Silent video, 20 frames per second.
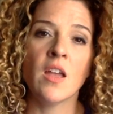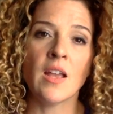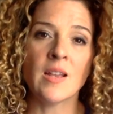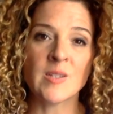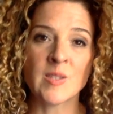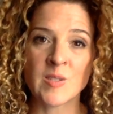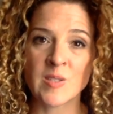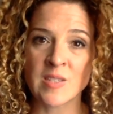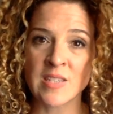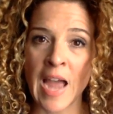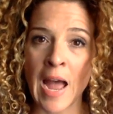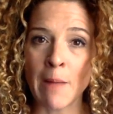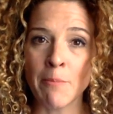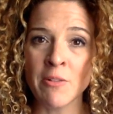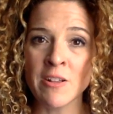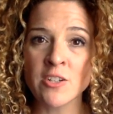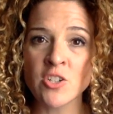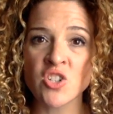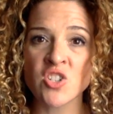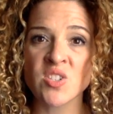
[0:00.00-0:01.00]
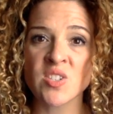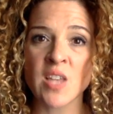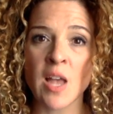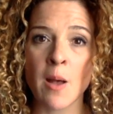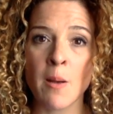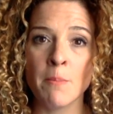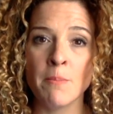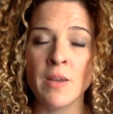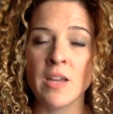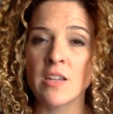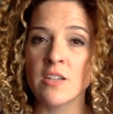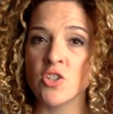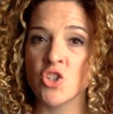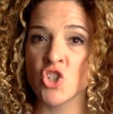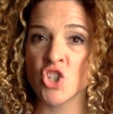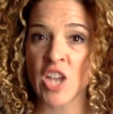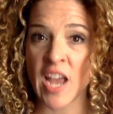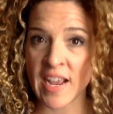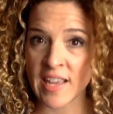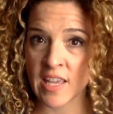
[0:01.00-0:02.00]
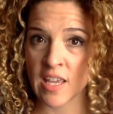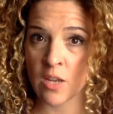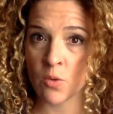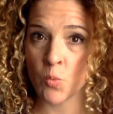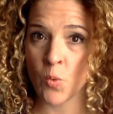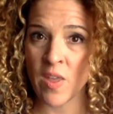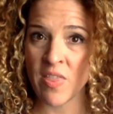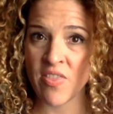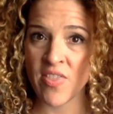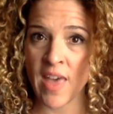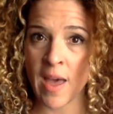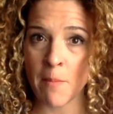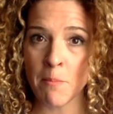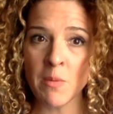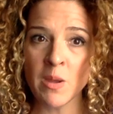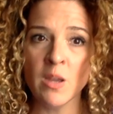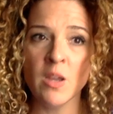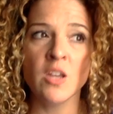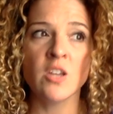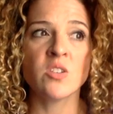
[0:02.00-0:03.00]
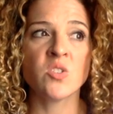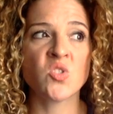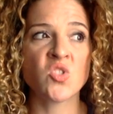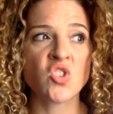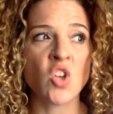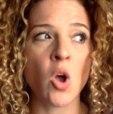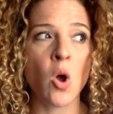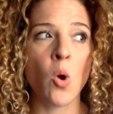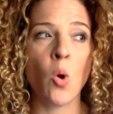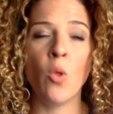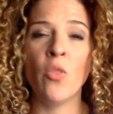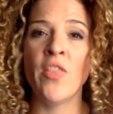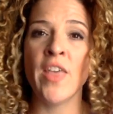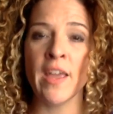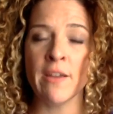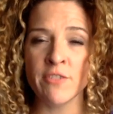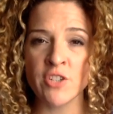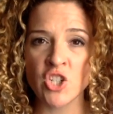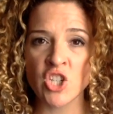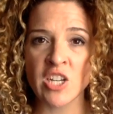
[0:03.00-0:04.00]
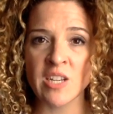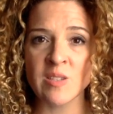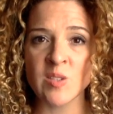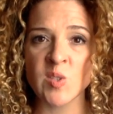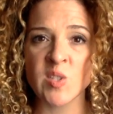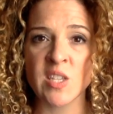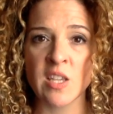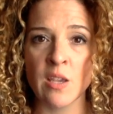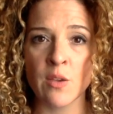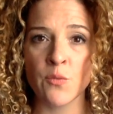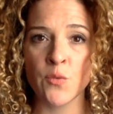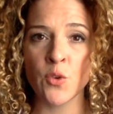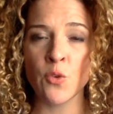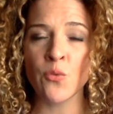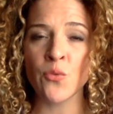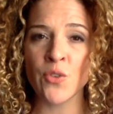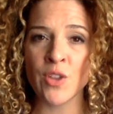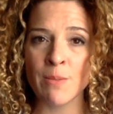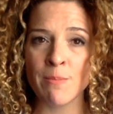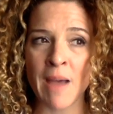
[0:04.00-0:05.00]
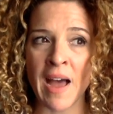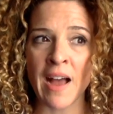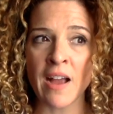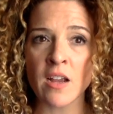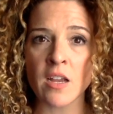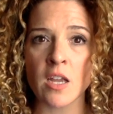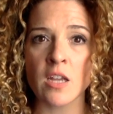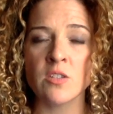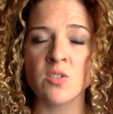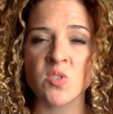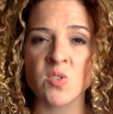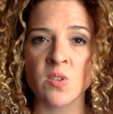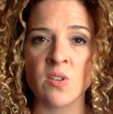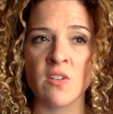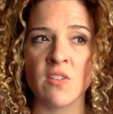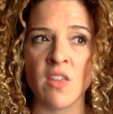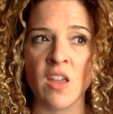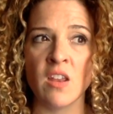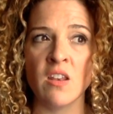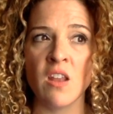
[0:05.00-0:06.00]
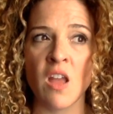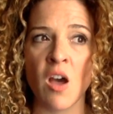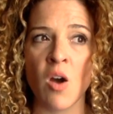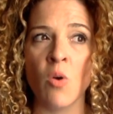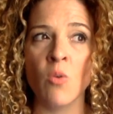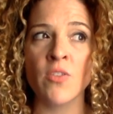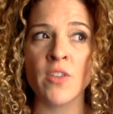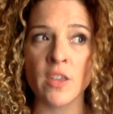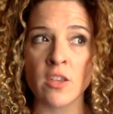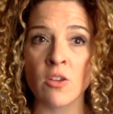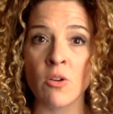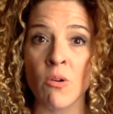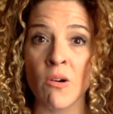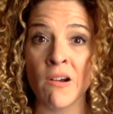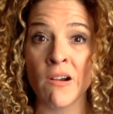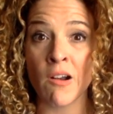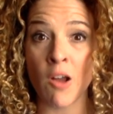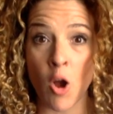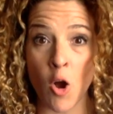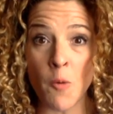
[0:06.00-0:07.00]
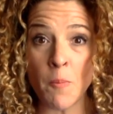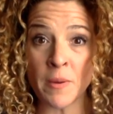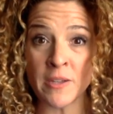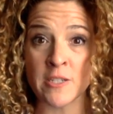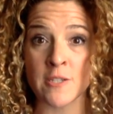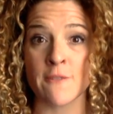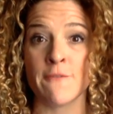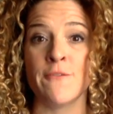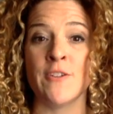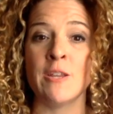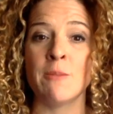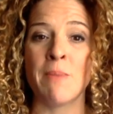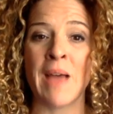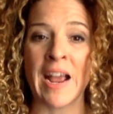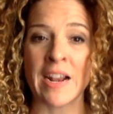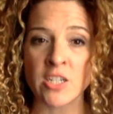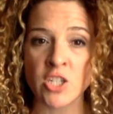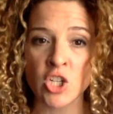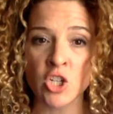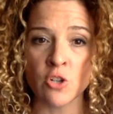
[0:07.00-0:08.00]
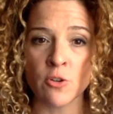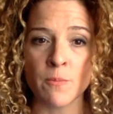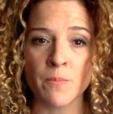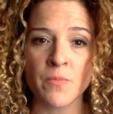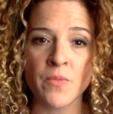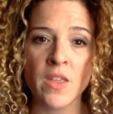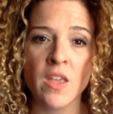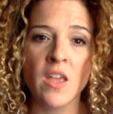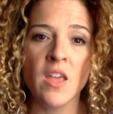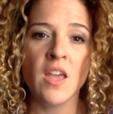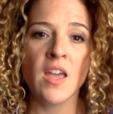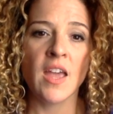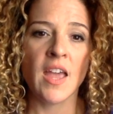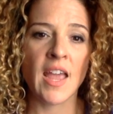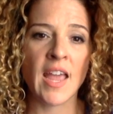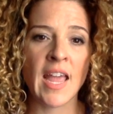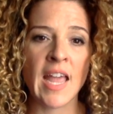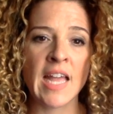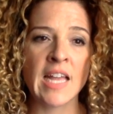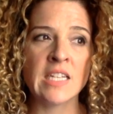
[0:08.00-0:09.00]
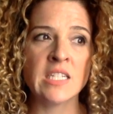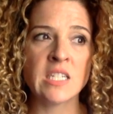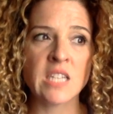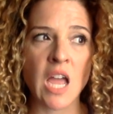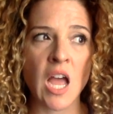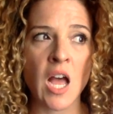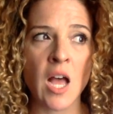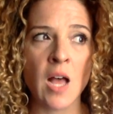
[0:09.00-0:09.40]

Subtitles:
establish some check-in with them so they have a chance to give you feedback and so that they know that you're open to feedback too. And